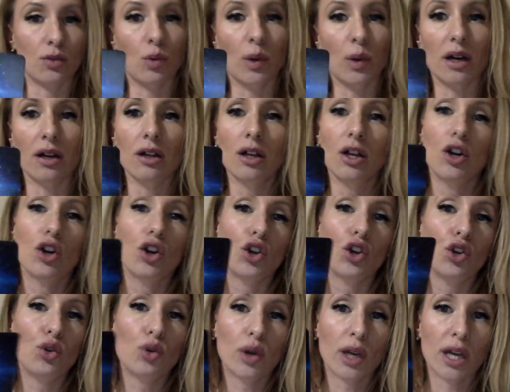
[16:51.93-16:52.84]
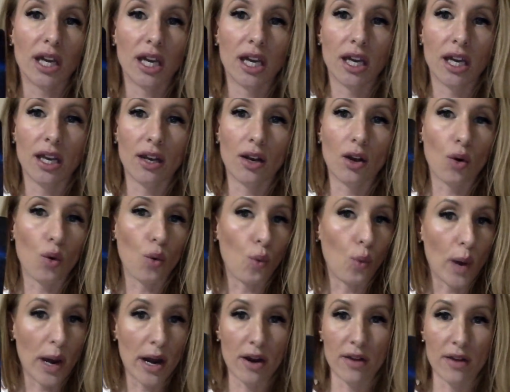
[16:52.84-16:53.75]
Well, you can
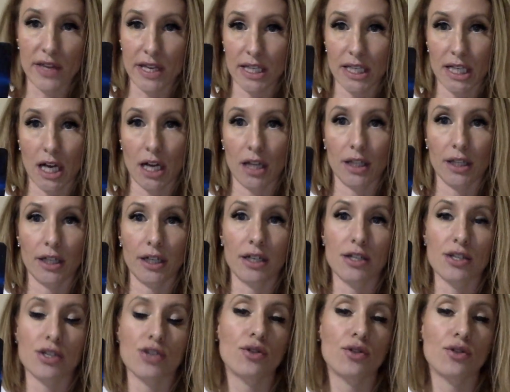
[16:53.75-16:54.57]
wear these colors.